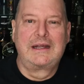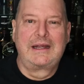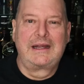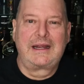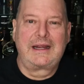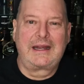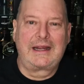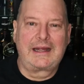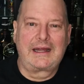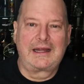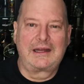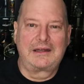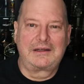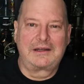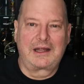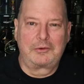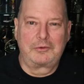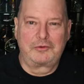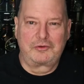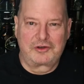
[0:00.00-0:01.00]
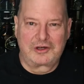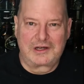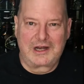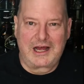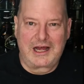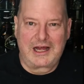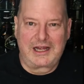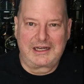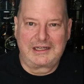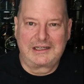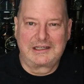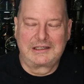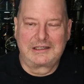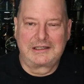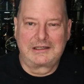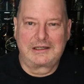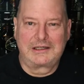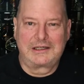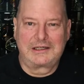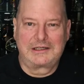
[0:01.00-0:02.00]
and I was denied.
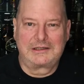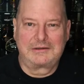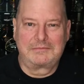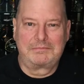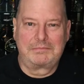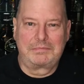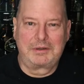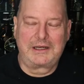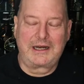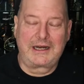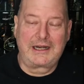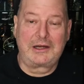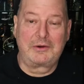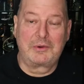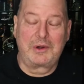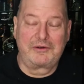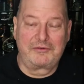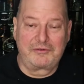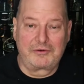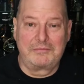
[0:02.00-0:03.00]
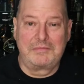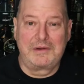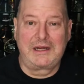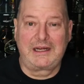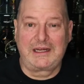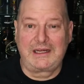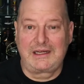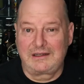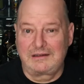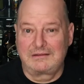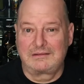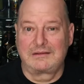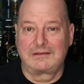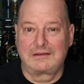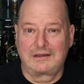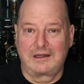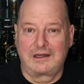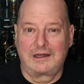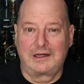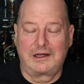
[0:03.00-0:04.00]
Uh, but anyway, for me,
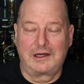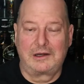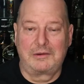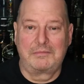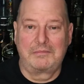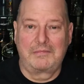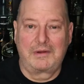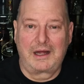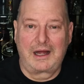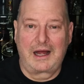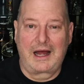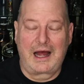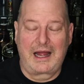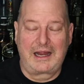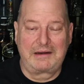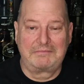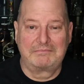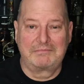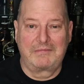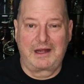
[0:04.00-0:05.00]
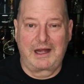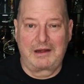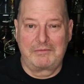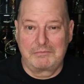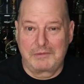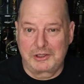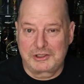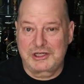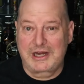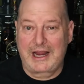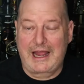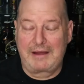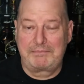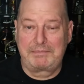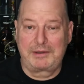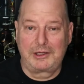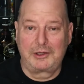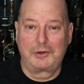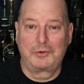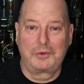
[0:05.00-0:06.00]
um, I, am much
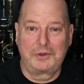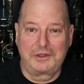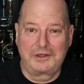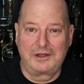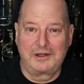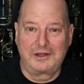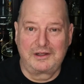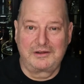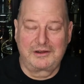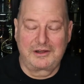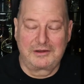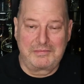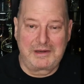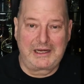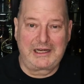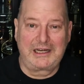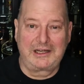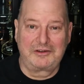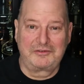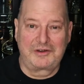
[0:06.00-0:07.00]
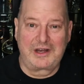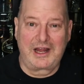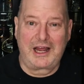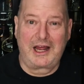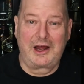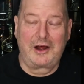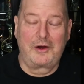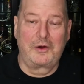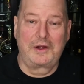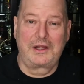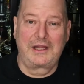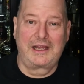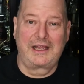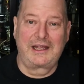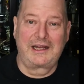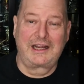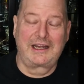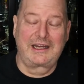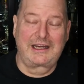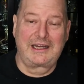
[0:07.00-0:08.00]
happier with the, the meetings now,
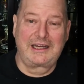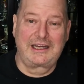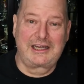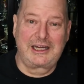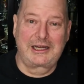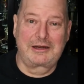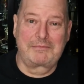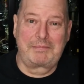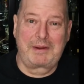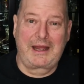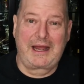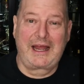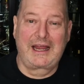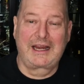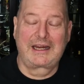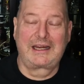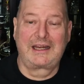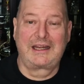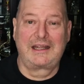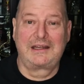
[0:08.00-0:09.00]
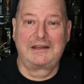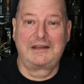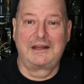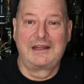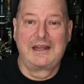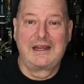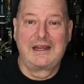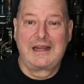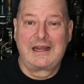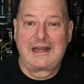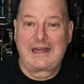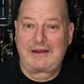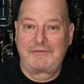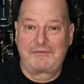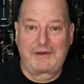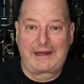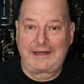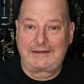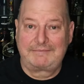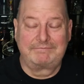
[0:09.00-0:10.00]
and I can kick back, and if
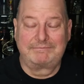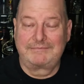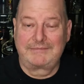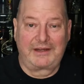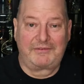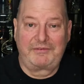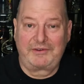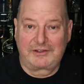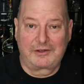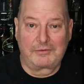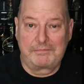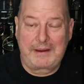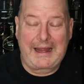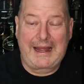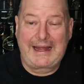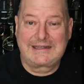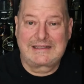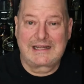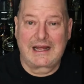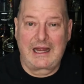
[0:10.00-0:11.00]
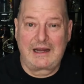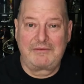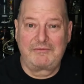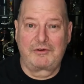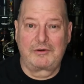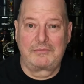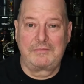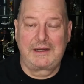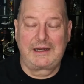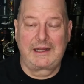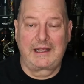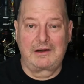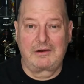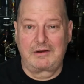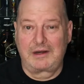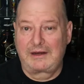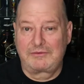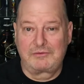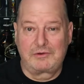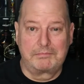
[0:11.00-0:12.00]
I if it's a bad time for me, I don't
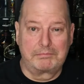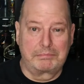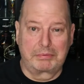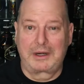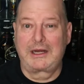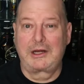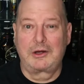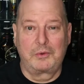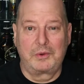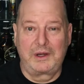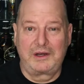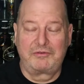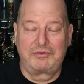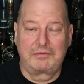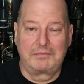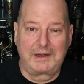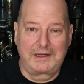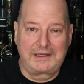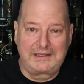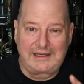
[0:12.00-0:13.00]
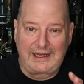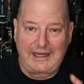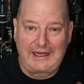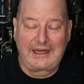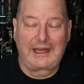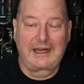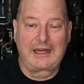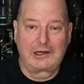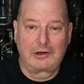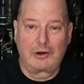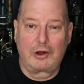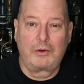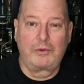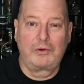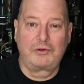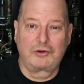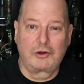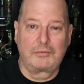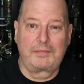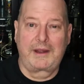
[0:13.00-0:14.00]
have to break away from my day. I can
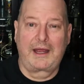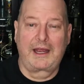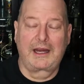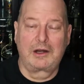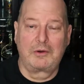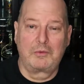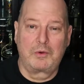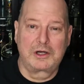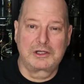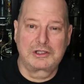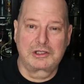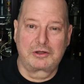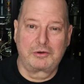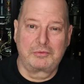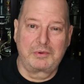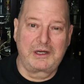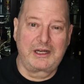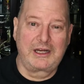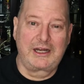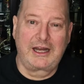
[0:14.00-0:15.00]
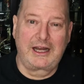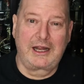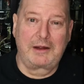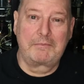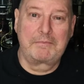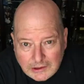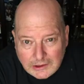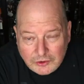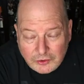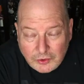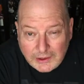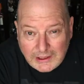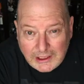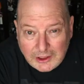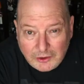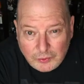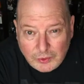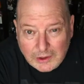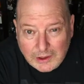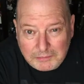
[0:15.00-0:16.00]
always go back and watch the recap. So I
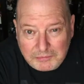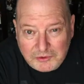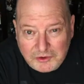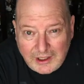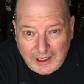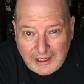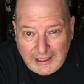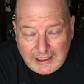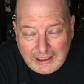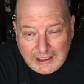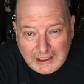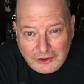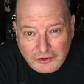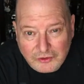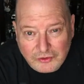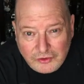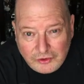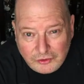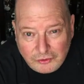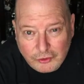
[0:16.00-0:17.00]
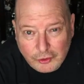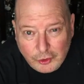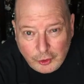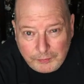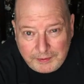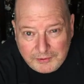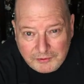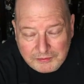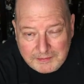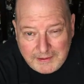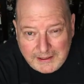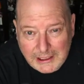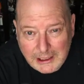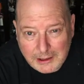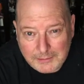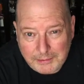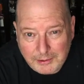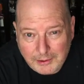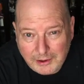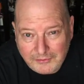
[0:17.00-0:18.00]
guess what I'm saying is this group is made
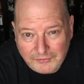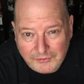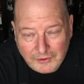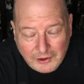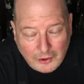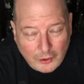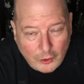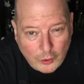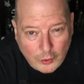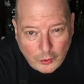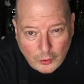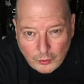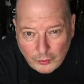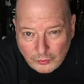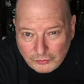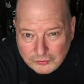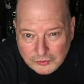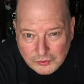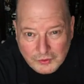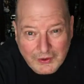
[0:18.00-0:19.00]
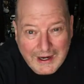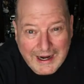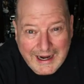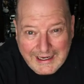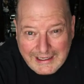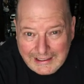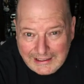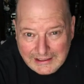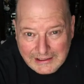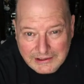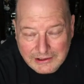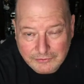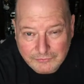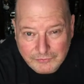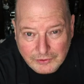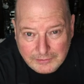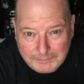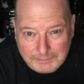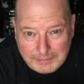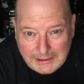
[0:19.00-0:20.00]
up of a whole variety of
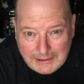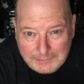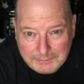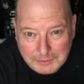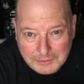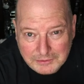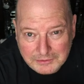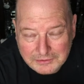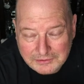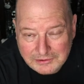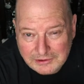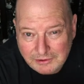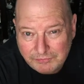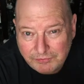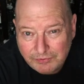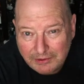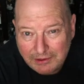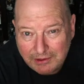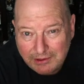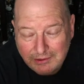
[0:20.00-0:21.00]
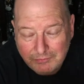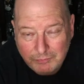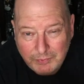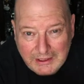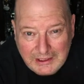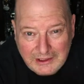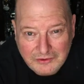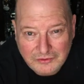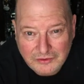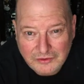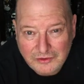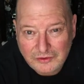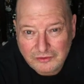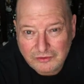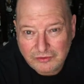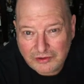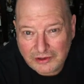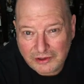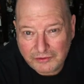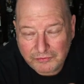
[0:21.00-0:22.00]
different people, different
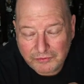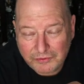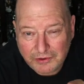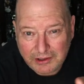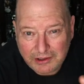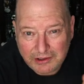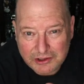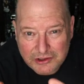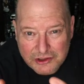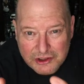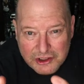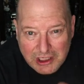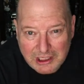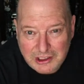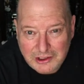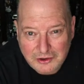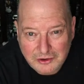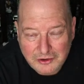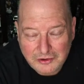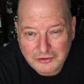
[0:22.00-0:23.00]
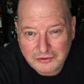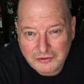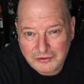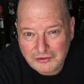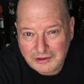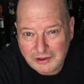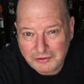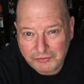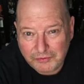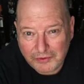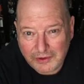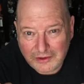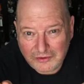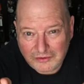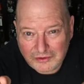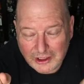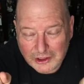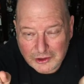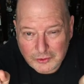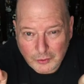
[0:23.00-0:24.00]
races, different genders, different
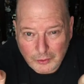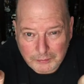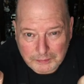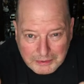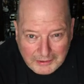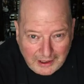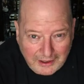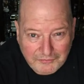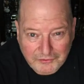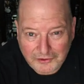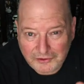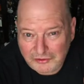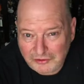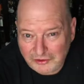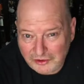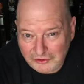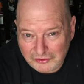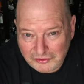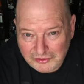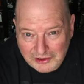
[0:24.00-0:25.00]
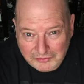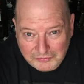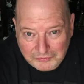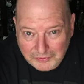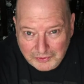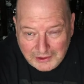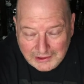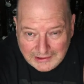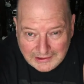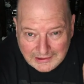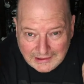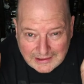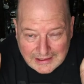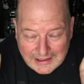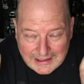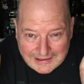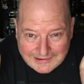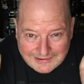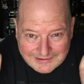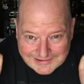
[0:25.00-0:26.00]
sexual preferences, different
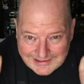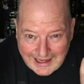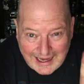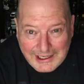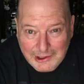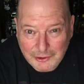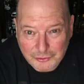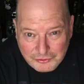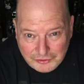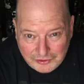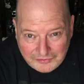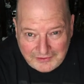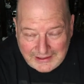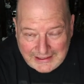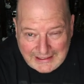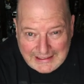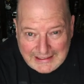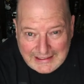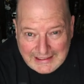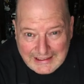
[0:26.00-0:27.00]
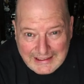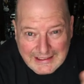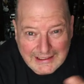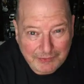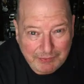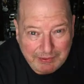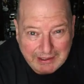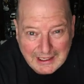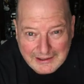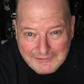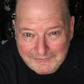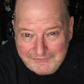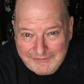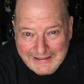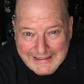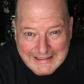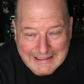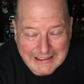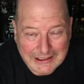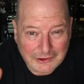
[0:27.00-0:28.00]
styles of eating. We got
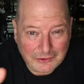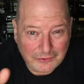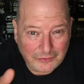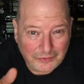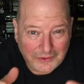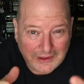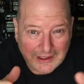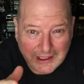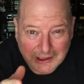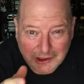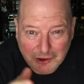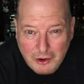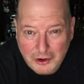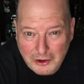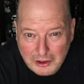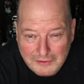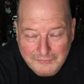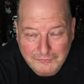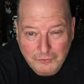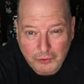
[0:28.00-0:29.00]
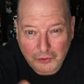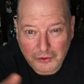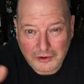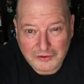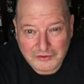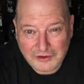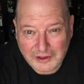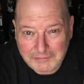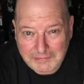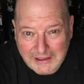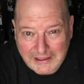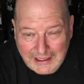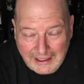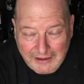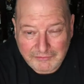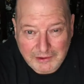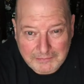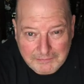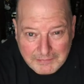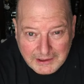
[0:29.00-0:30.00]
vegans, we got carnivores. I mean,
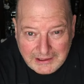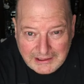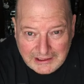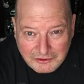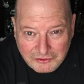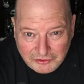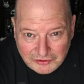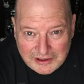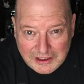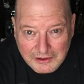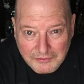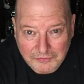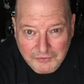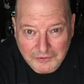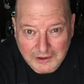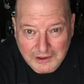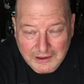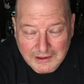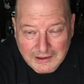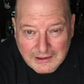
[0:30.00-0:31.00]
everybody is different.